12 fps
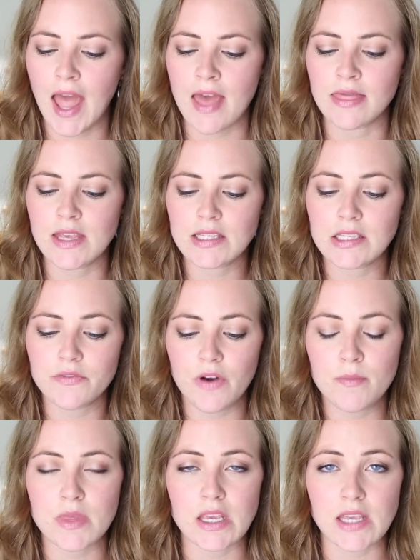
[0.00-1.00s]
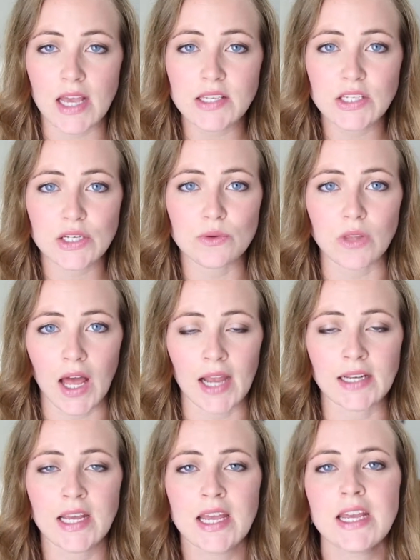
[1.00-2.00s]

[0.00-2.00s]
and this is from the Yes To line.